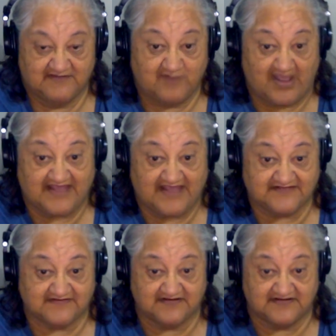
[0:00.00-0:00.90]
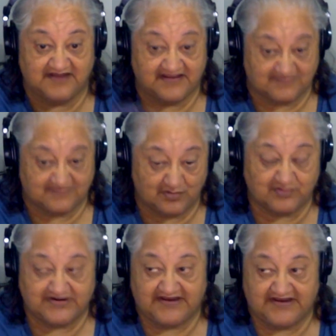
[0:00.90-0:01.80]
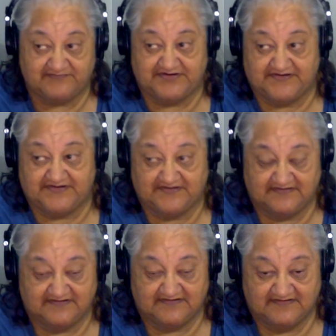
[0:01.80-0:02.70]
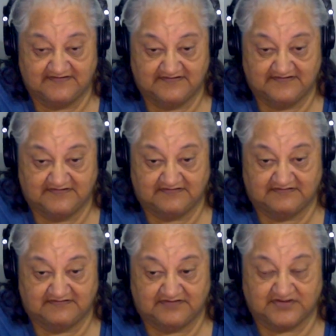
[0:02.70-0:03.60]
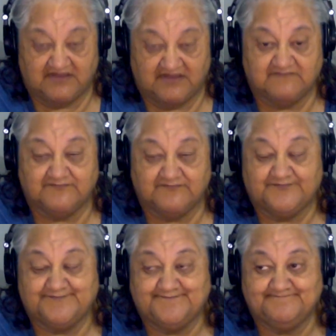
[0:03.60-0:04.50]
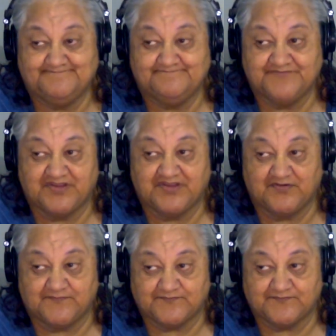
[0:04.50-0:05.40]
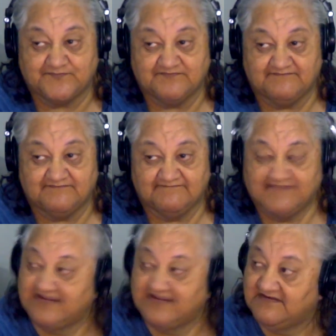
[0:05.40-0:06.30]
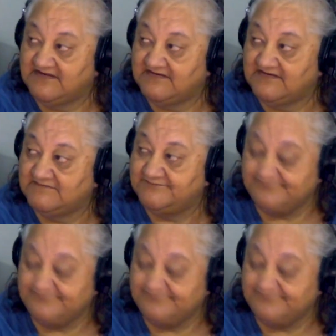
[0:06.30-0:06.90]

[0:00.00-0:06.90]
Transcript: For us, it has already happened. Okay? So, I